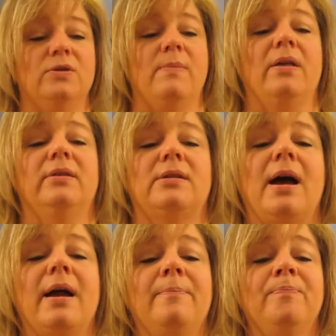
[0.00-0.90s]
them all the
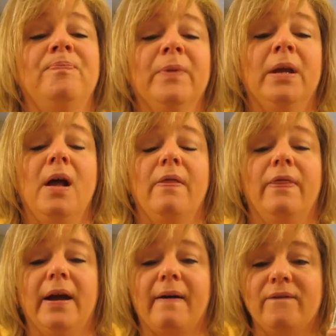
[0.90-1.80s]
time.
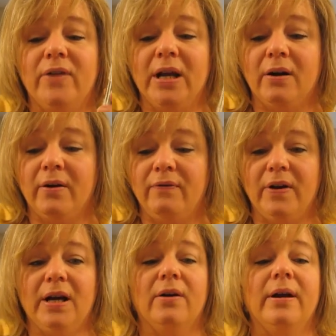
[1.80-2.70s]
They are very,
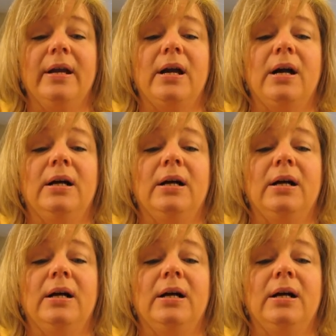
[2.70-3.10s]
very